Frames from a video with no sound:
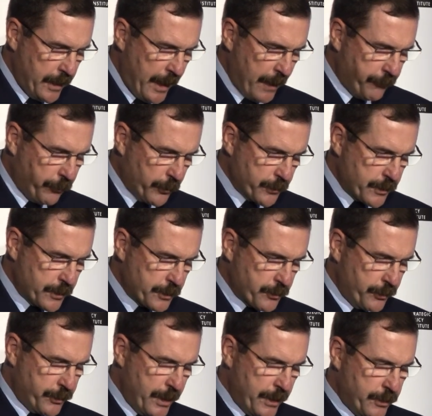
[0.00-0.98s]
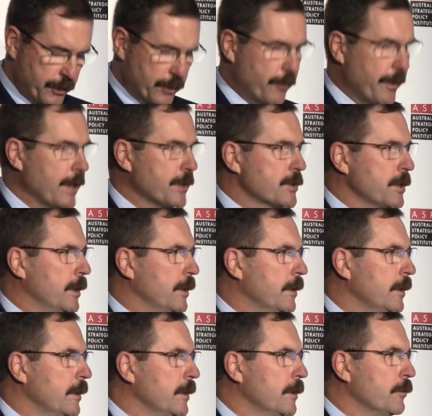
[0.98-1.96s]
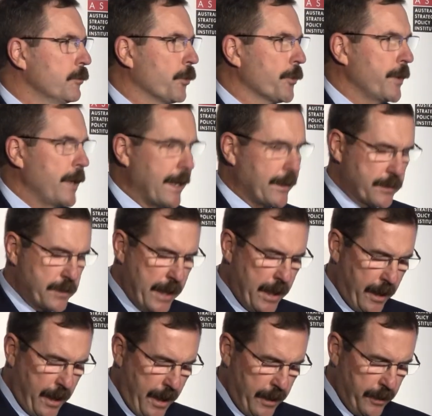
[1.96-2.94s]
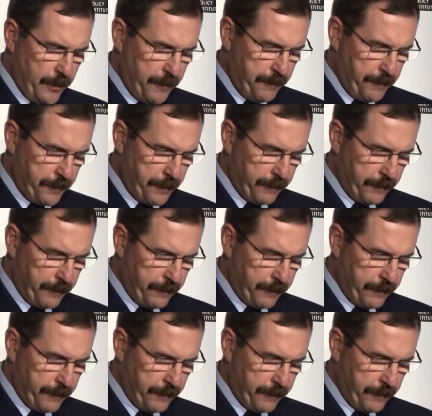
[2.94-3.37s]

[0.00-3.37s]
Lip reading: Air Force's strategic direction for the next decade